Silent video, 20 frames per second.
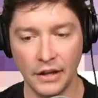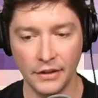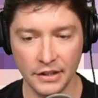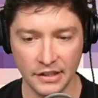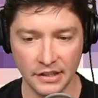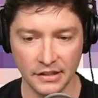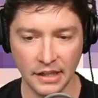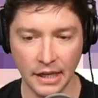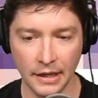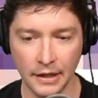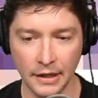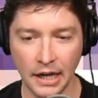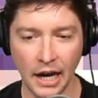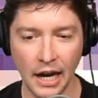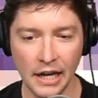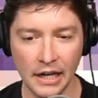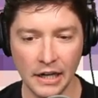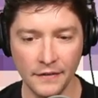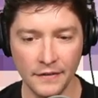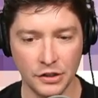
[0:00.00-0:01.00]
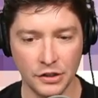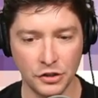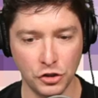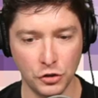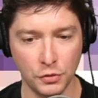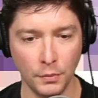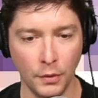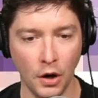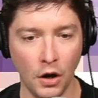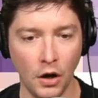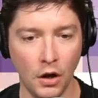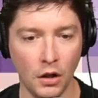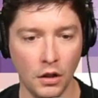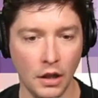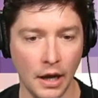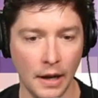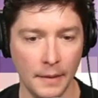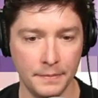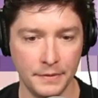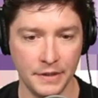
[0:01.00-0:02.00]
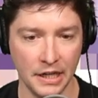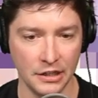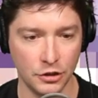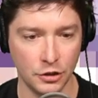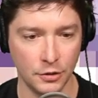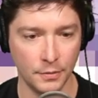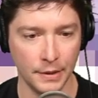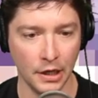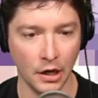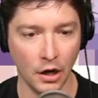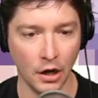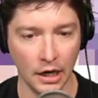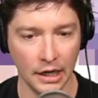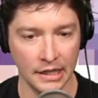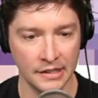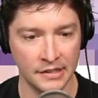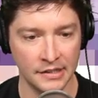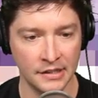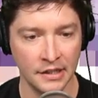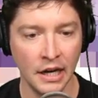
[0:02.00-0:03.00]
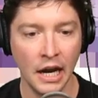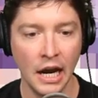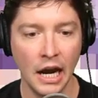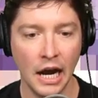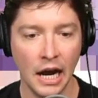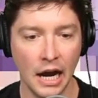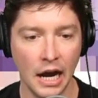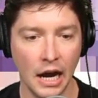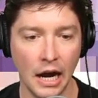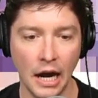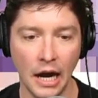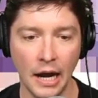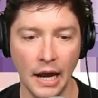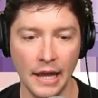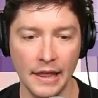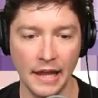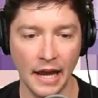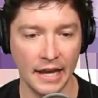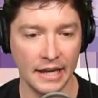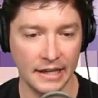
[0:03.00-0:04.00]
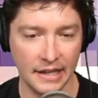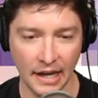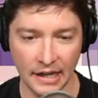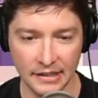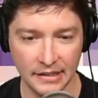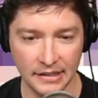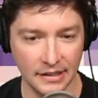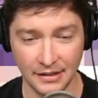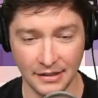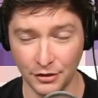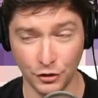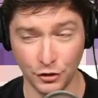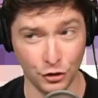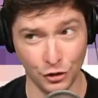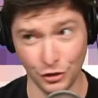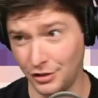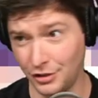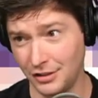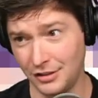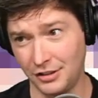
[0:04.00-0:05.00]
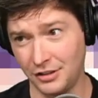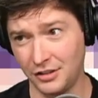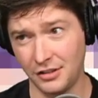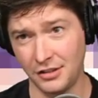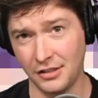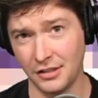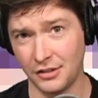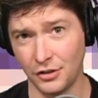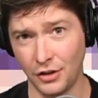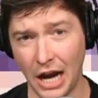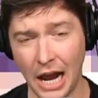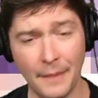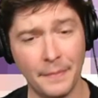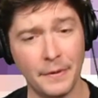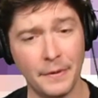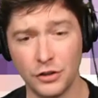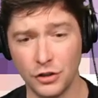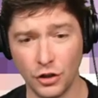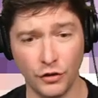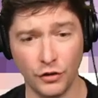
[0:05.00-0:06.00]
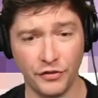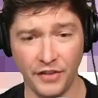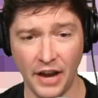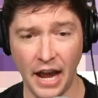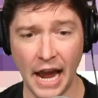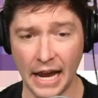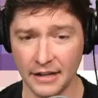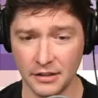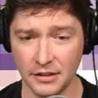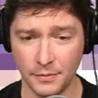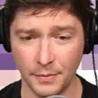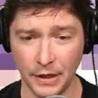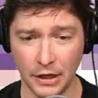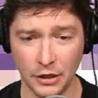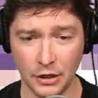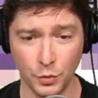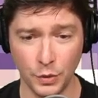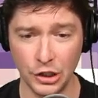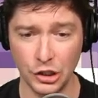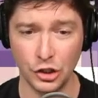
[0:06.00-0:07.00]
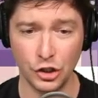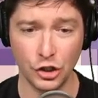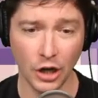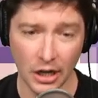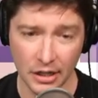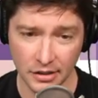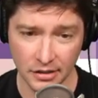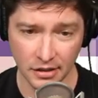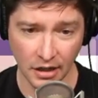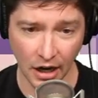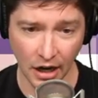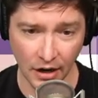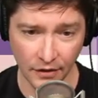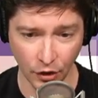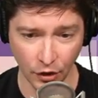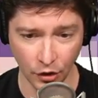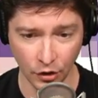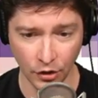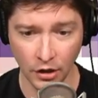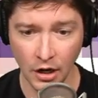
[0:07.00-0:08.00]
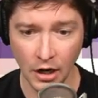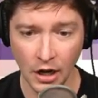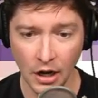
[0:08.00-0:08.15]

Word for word: this is a kind of a small update, to be honest. And I guess it's just because they're happening so fast, because we just covered